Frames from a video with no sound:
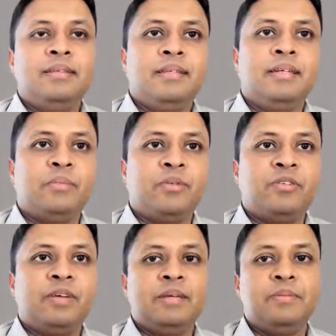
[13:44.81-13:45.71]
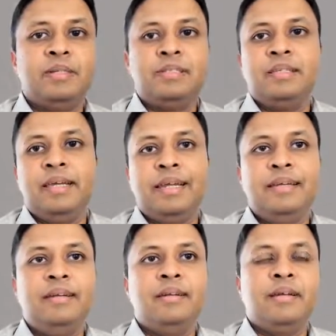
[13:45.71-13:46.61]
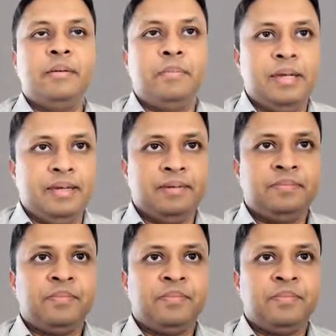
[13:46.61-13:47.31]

the number of elements in B,